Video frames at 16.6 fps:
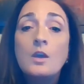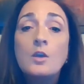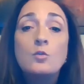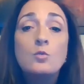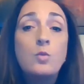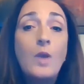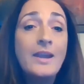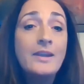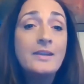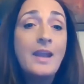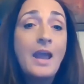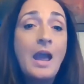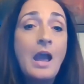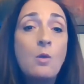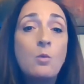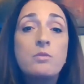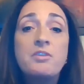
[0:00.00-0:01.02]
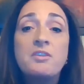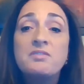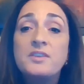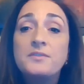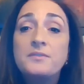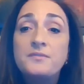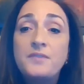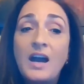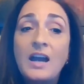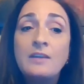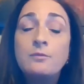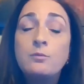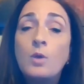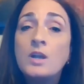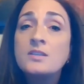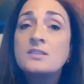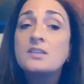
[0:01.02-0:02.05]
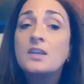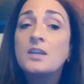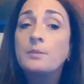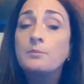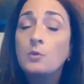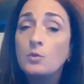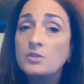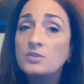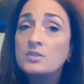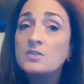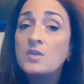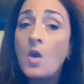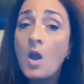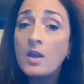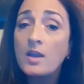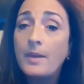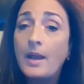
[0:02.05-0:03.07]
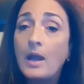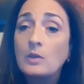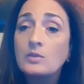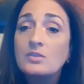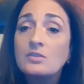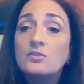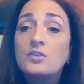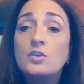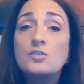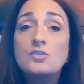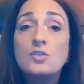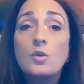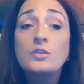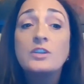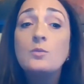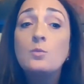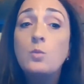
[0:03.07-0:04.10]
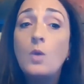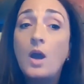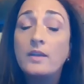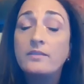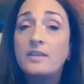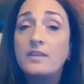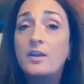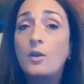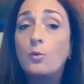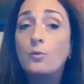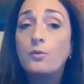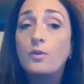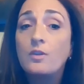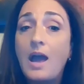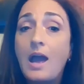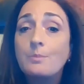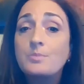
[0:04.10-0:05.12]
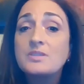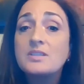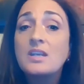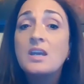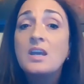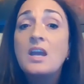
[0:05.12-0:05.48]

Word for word: Right now, within the five ones that I'm going to talk about, there's only one that overlaps.